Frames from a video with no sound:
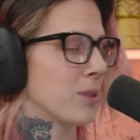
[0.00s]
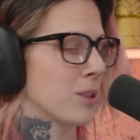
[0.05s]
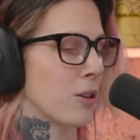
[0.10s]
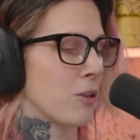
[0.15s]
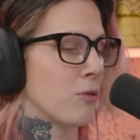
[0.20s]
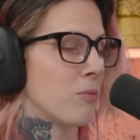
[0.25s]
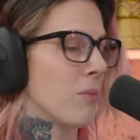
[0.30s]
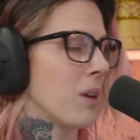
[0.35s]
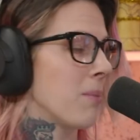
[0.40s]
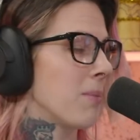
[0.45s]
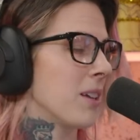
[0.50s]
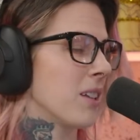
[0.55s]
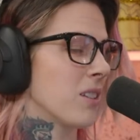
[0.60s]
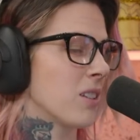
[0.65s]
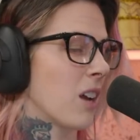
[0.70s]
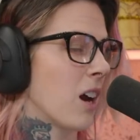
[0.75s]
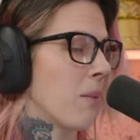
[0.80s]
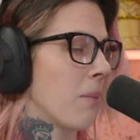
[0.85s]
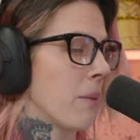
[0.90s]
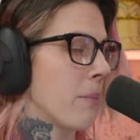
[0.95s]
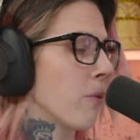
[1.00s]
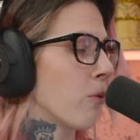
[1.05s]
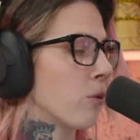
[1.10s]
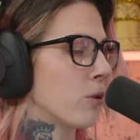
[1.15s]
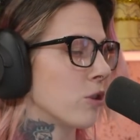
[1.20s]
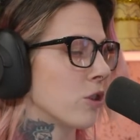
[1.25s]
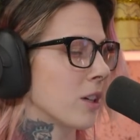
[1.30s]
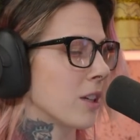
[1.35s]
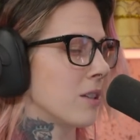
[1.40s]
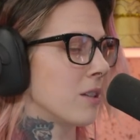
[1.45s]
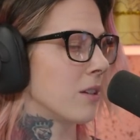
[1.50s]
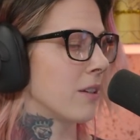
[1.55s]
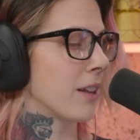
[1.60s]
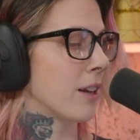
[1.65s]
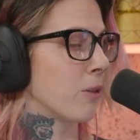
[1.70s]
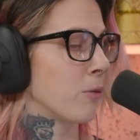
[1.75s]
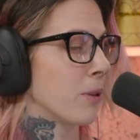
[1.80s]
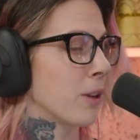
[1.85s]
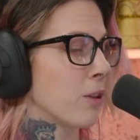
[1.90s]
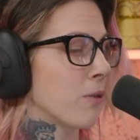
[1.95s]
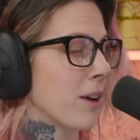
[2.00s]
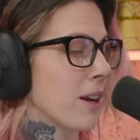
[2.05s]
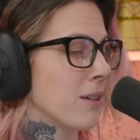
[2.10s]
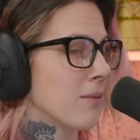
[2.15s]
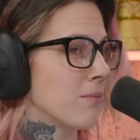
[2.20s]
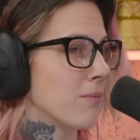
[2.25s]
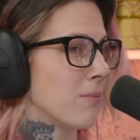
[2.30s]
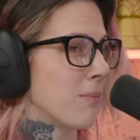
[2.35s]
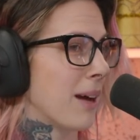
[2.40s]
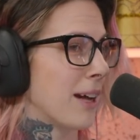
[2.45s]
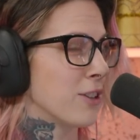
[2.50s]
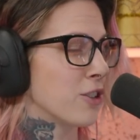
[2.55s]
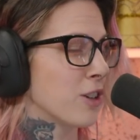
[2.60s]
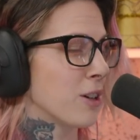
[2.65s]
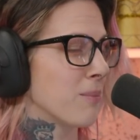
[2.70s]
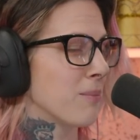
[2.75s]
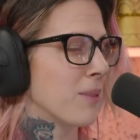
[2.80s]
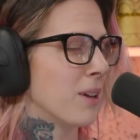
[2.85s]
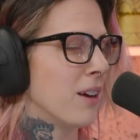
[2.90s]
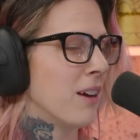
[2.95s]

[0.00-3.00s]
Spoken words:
So maybe it's not. Maybe Origin consider that a really great matchup.